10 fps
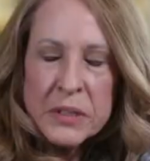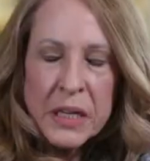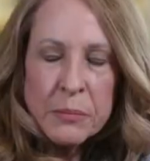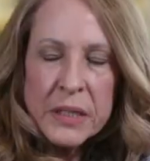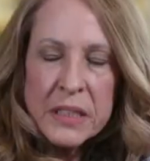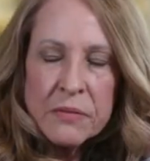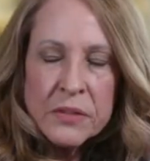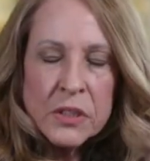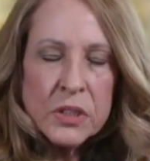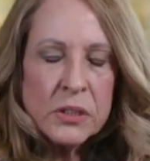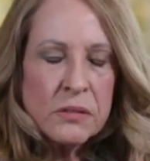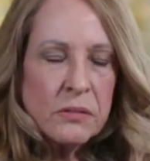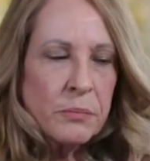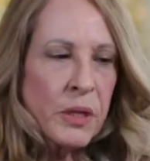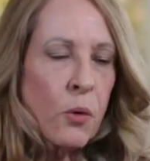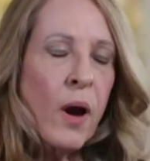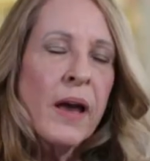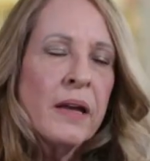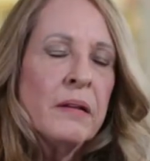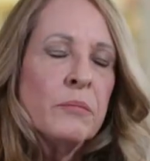telling myself, just be
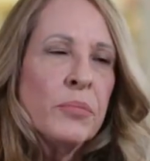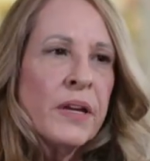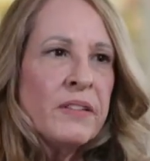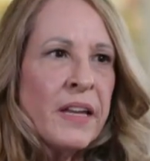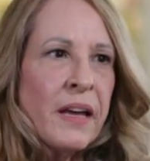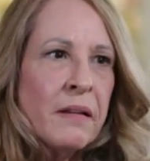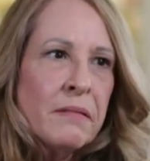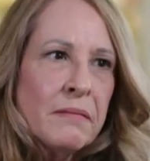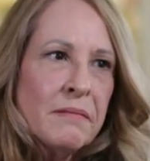quiet, play dead,